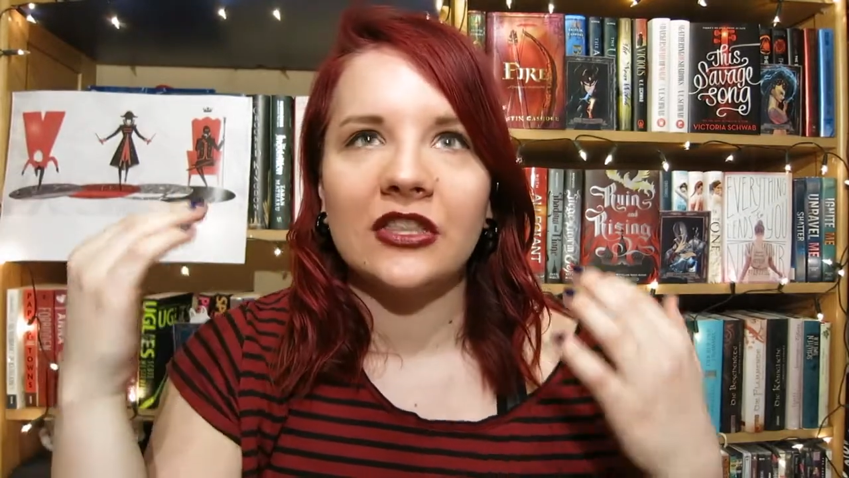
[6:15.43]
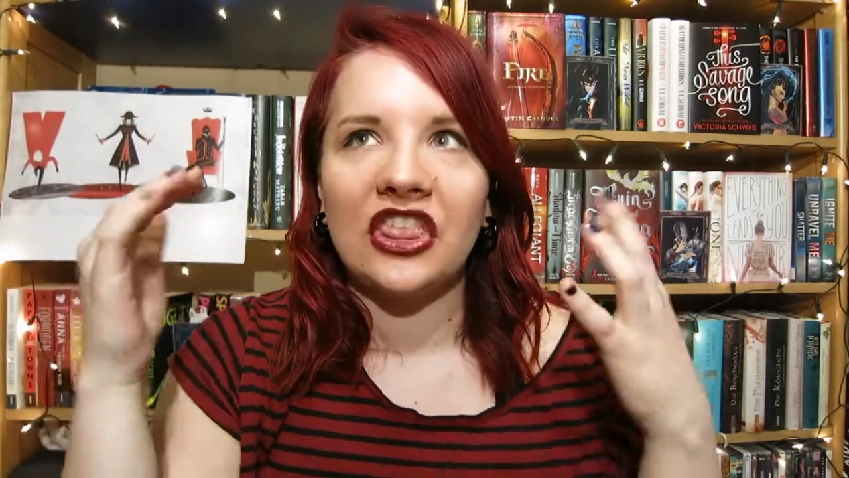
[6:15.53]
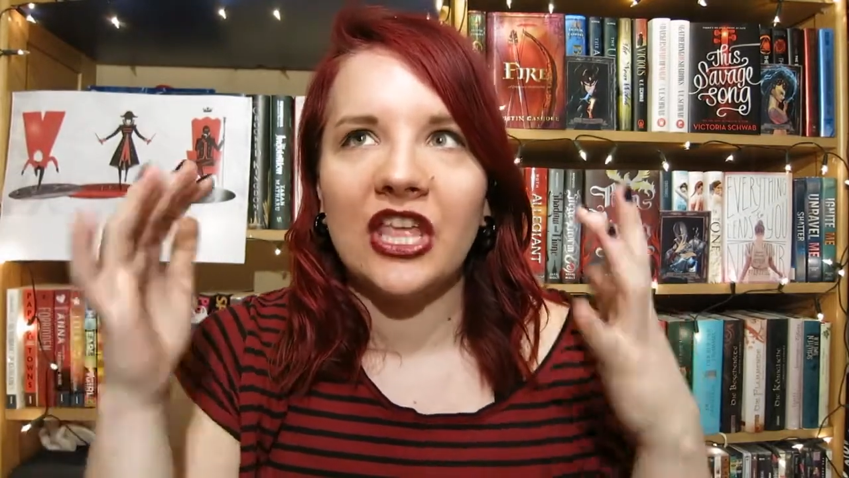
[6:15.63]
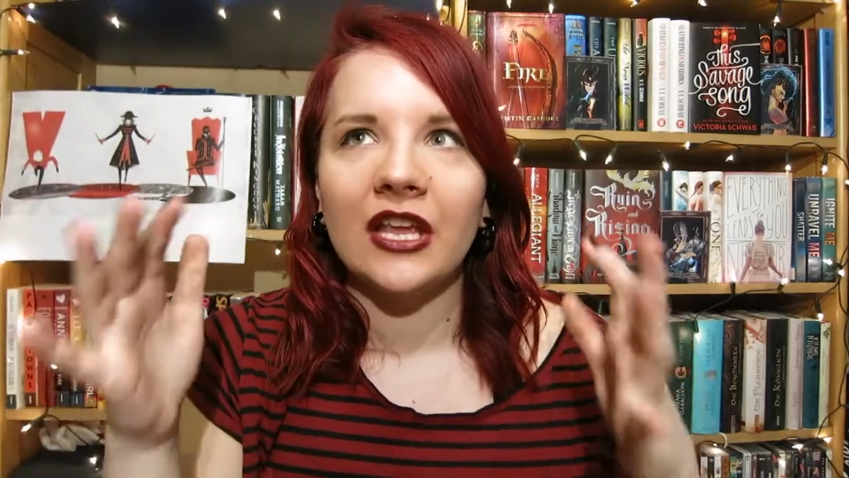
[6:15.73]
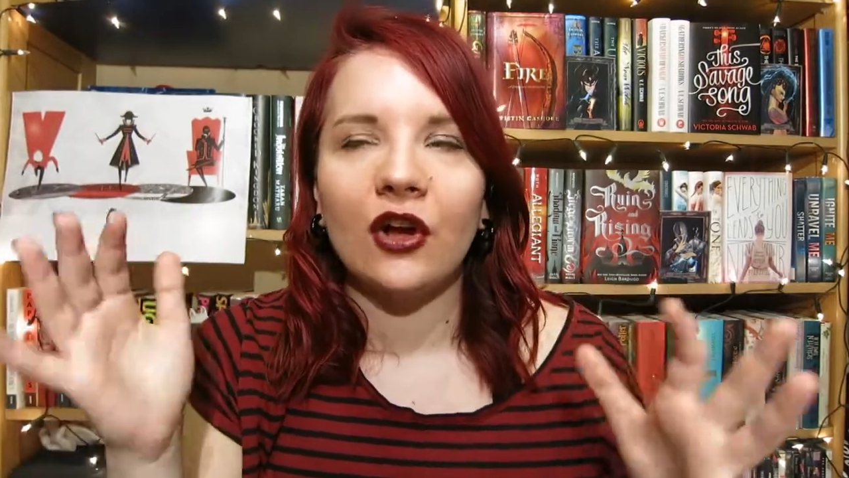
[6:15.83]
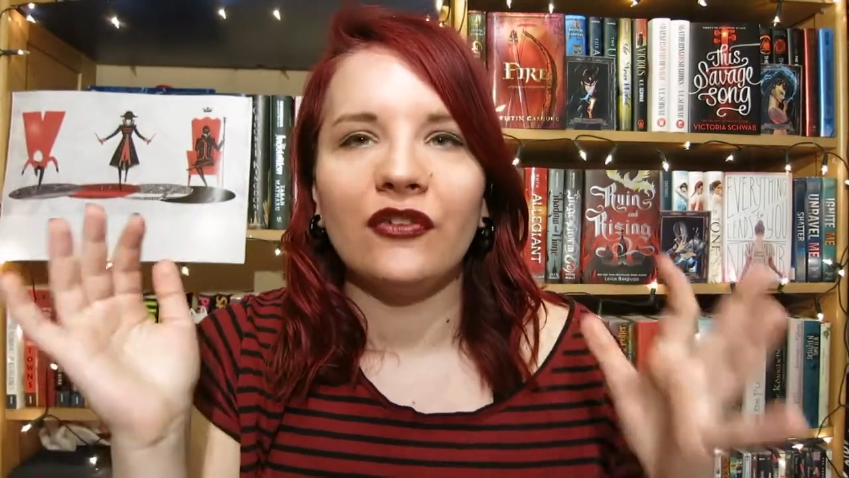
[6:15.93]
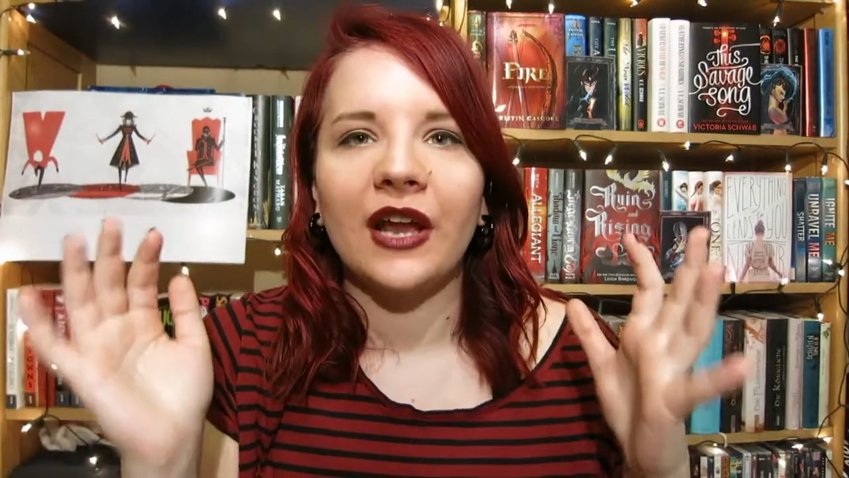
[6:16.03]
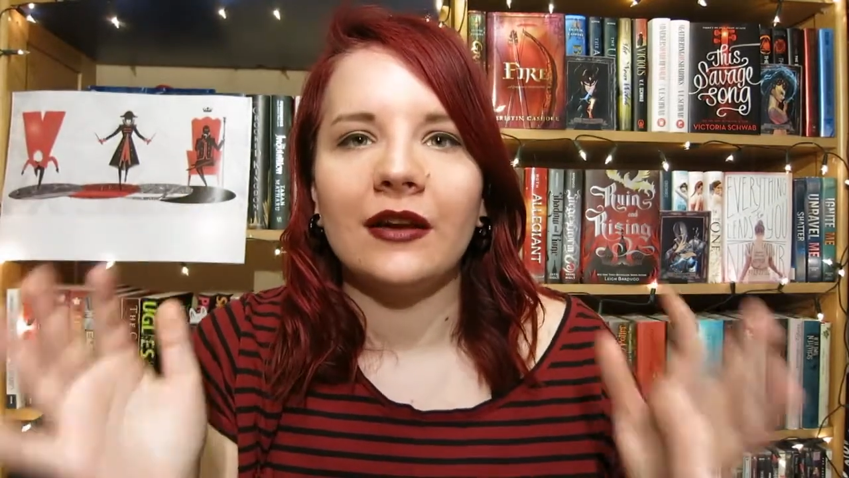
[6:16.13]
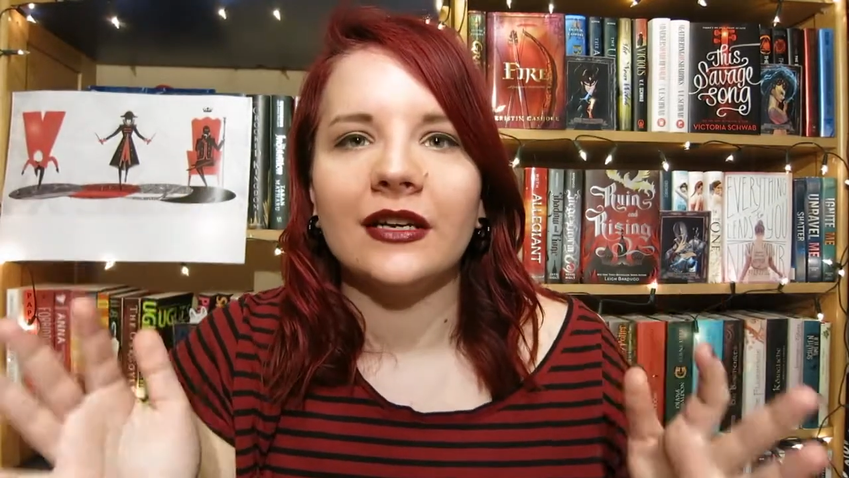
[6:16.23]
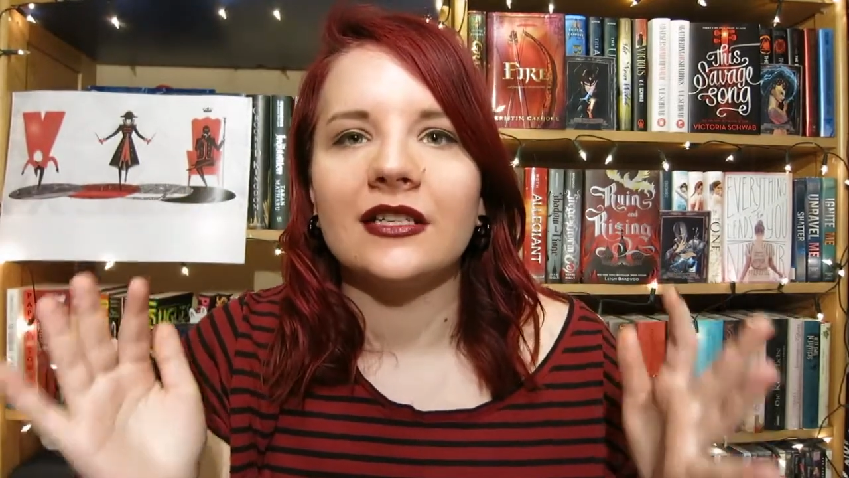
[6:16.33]
think of
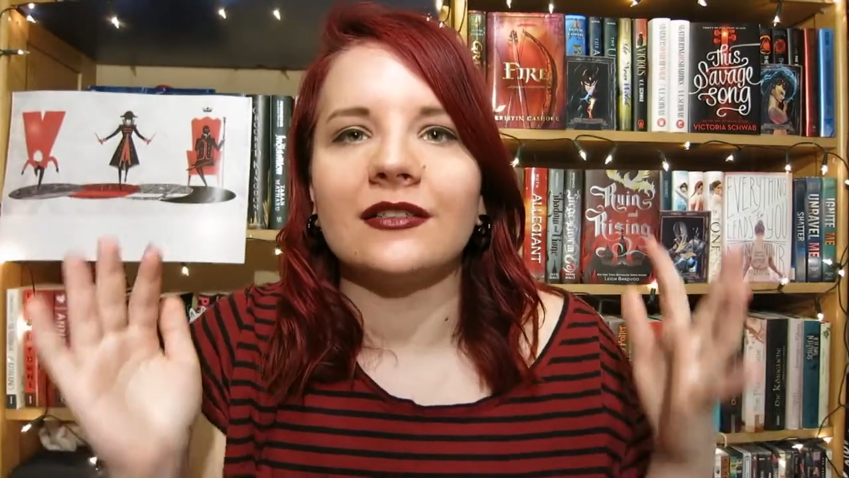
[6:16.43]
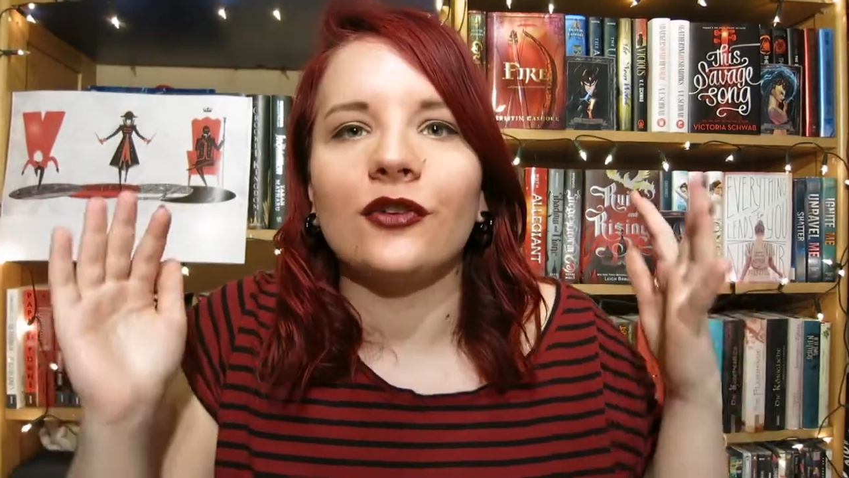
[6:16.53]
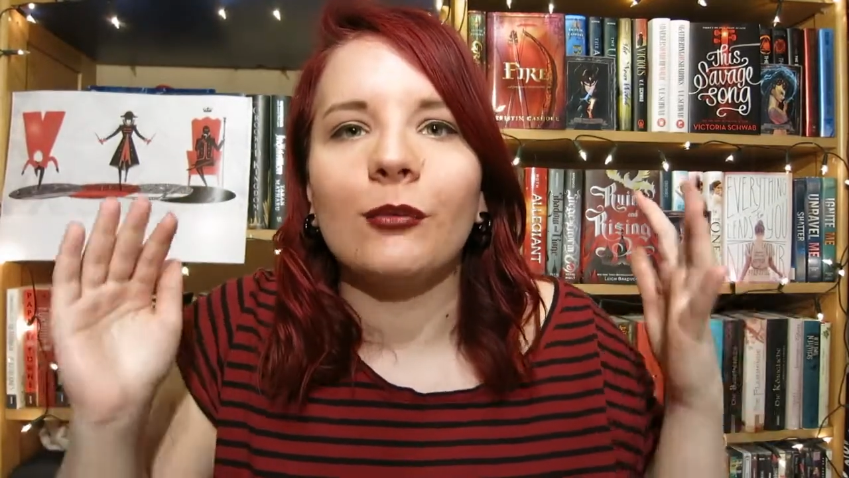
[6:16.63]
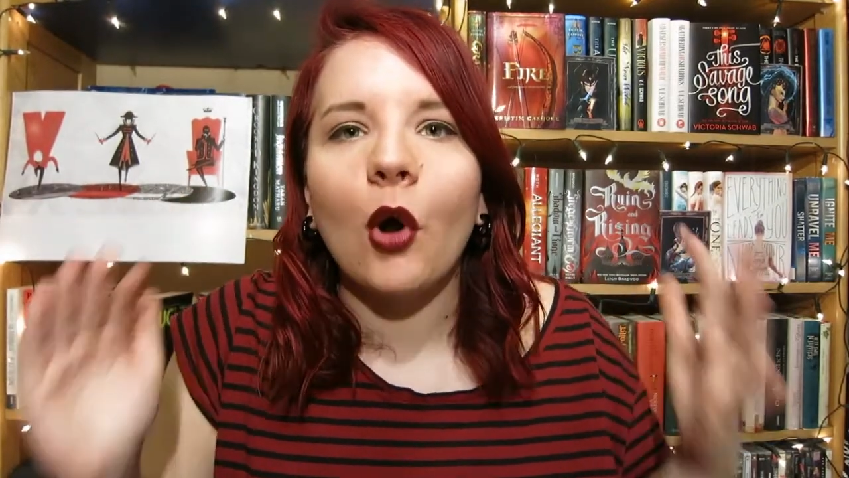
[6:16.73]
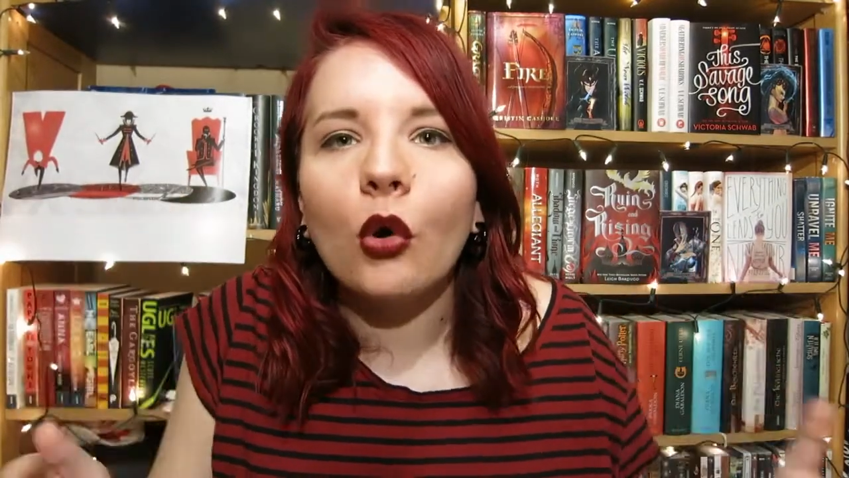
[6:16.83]
characters from